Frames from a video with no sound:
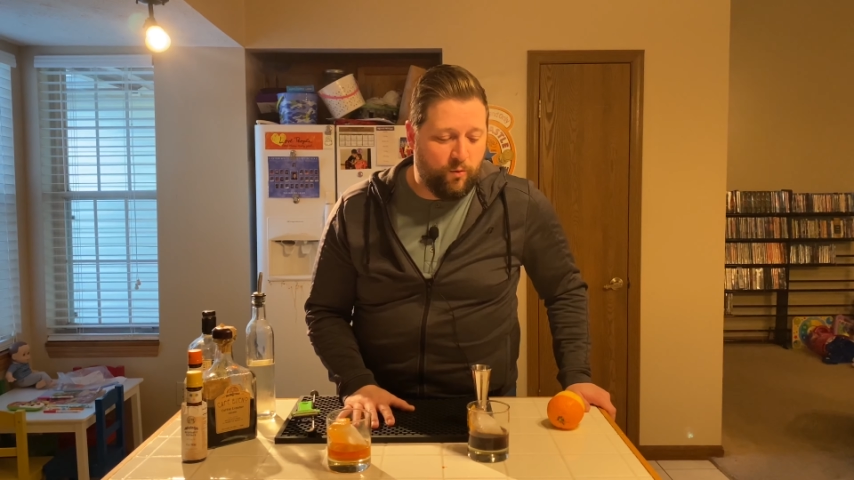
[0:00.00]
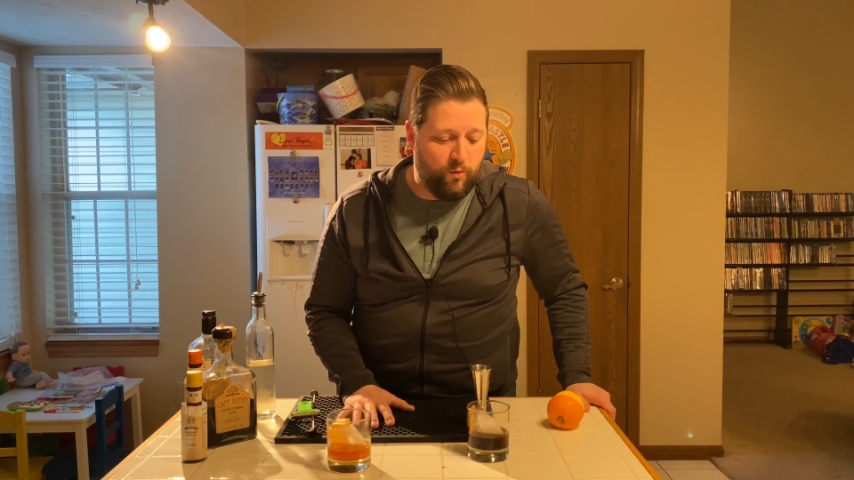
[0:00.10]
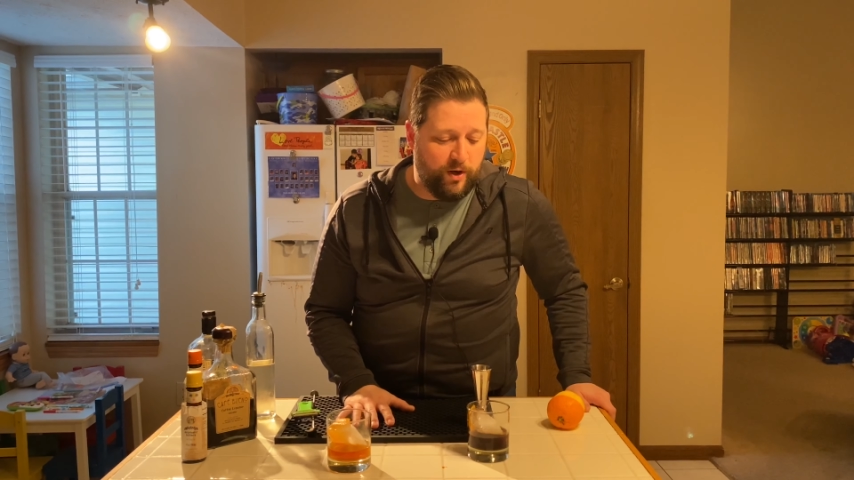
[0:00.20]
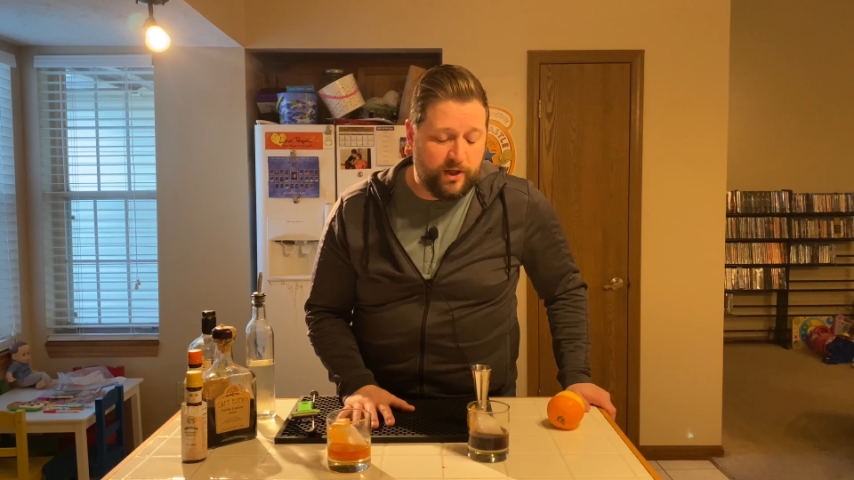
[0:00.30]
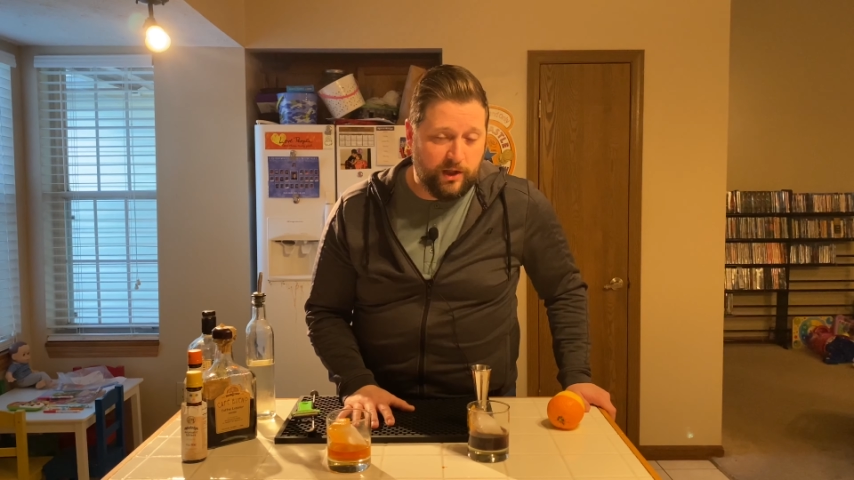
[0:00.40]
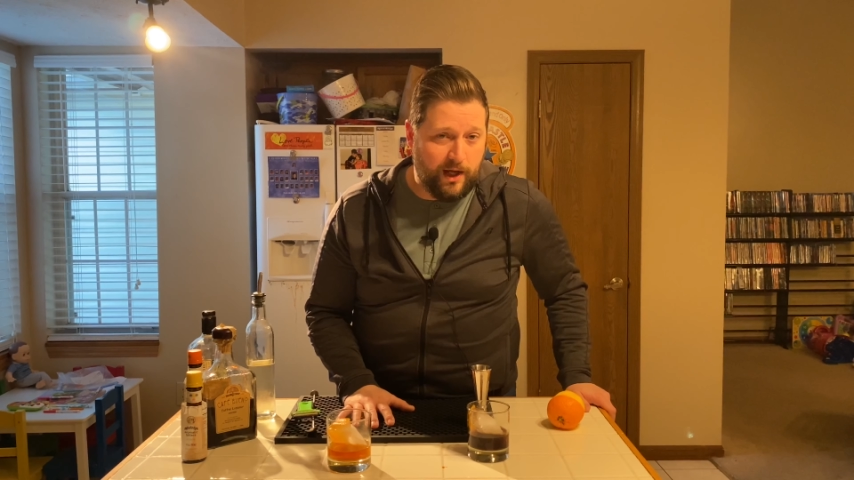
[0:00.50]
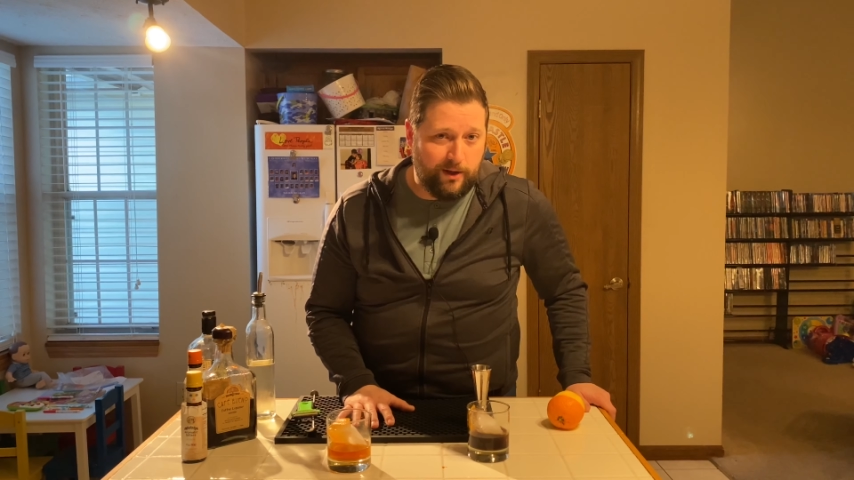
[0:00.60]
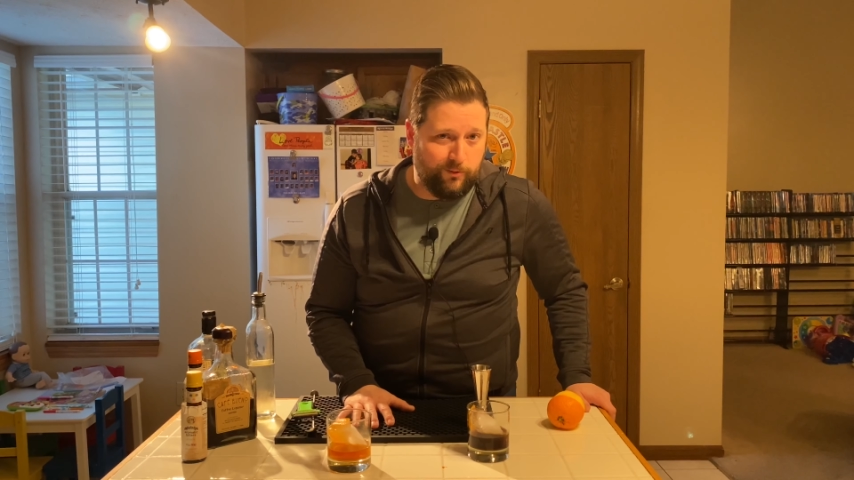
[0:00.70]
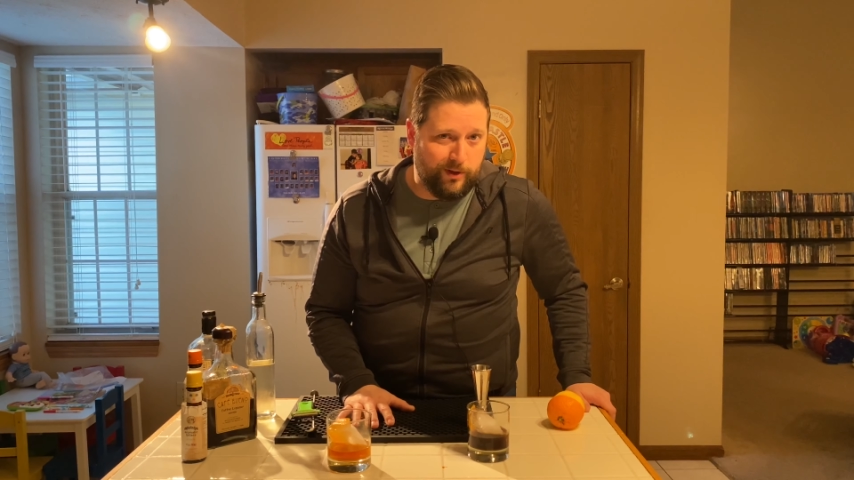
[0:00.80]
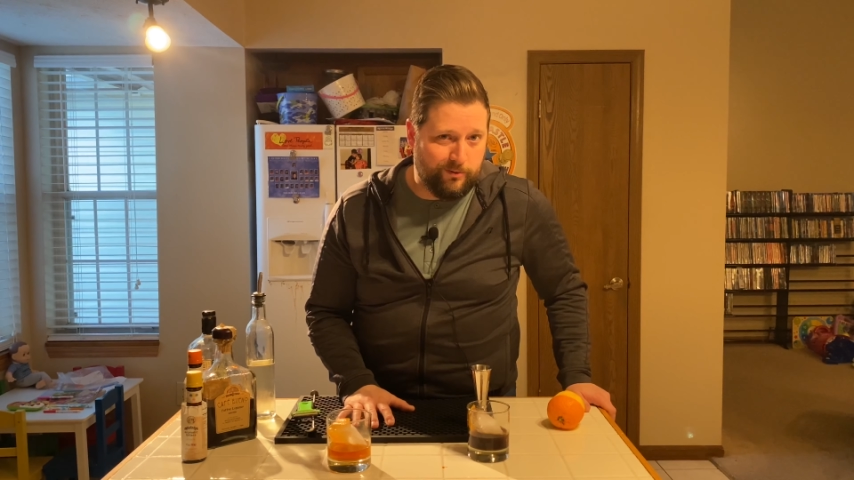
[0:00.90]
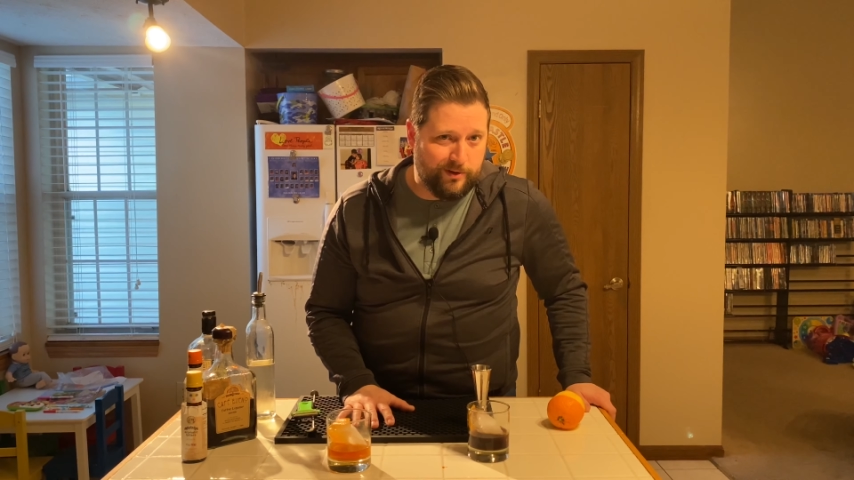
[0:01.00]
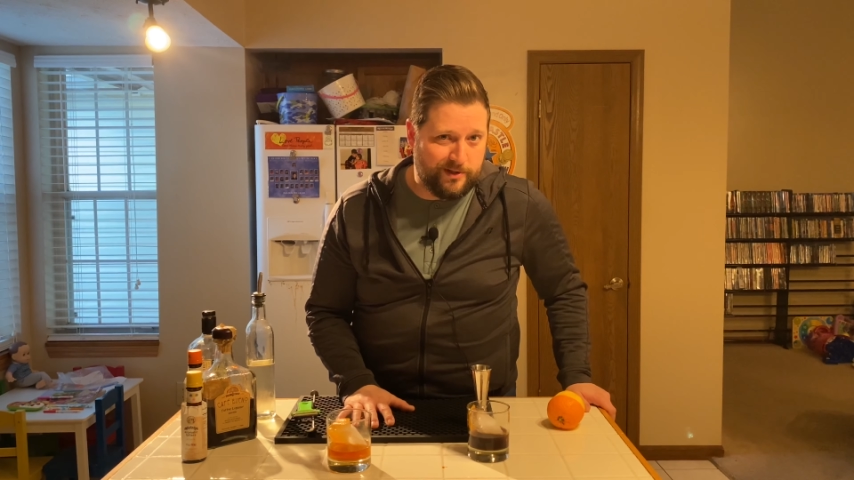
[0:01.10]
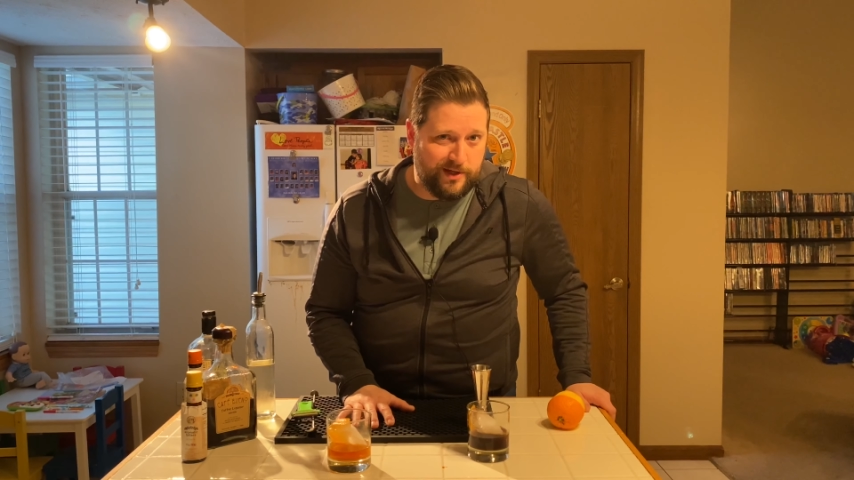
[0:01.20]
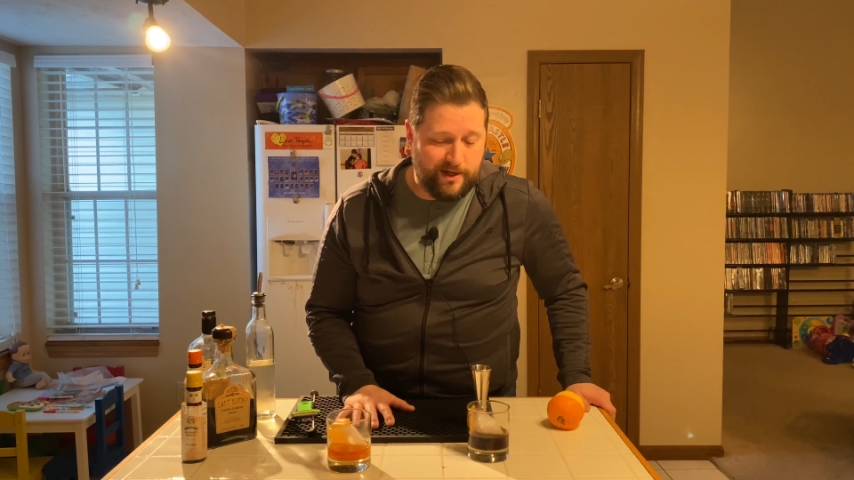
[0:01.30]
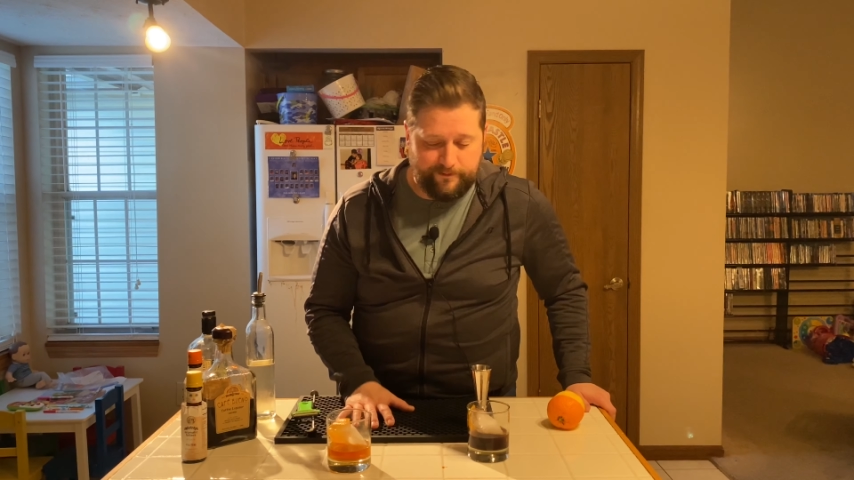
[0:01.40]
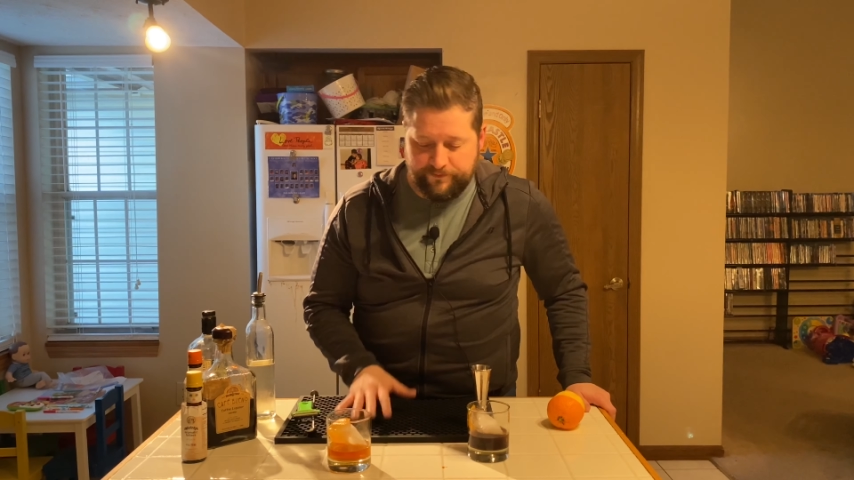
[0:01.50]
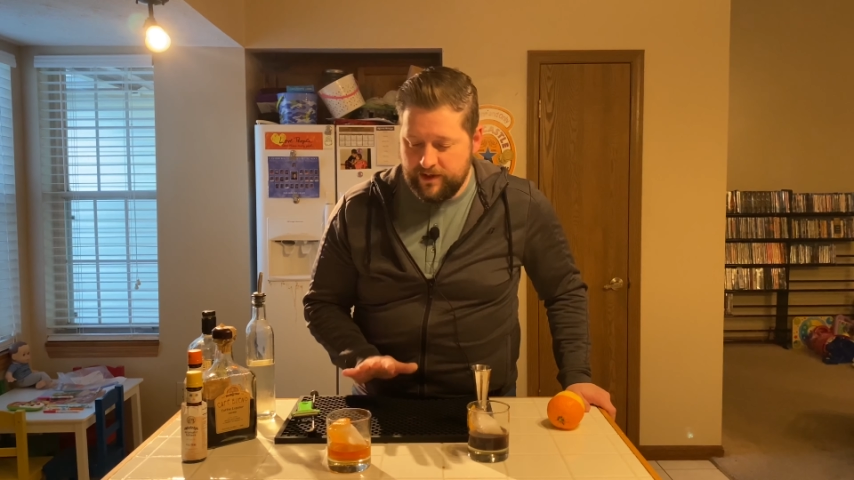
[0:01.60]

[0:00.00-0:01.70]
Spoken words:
What do you like? What do you want to see?